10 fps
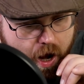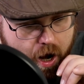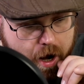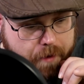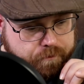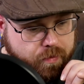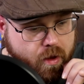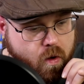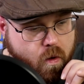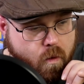
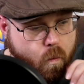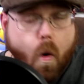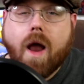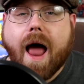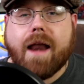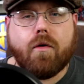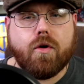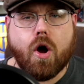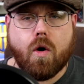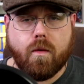One, I don't
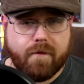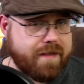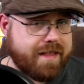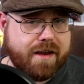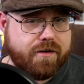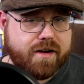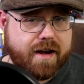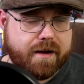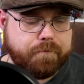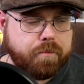know if they did or
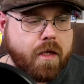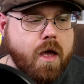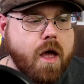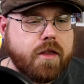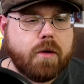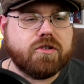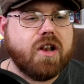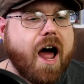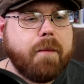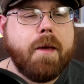didn't. There was a
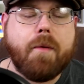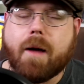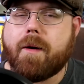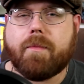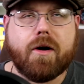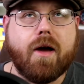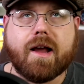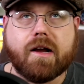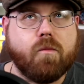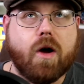lot of people, I remember,
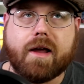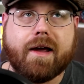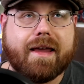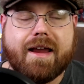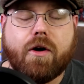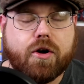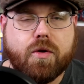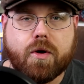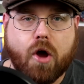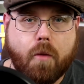like, what, a year or
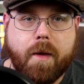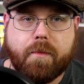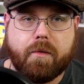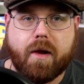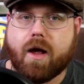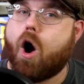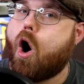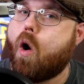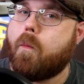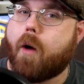two ago, people were like,
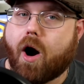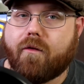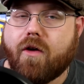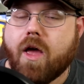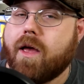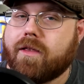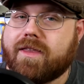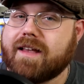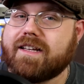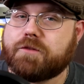oh, Marvel,
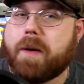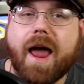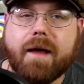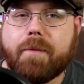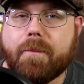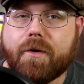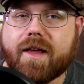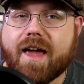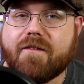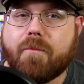Disney's paying people to
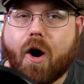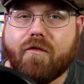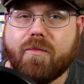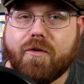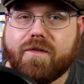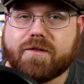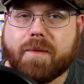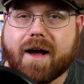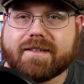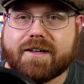give Marvel movies
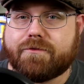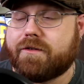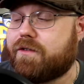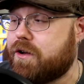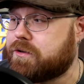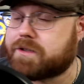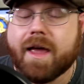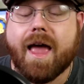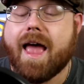positive reviews.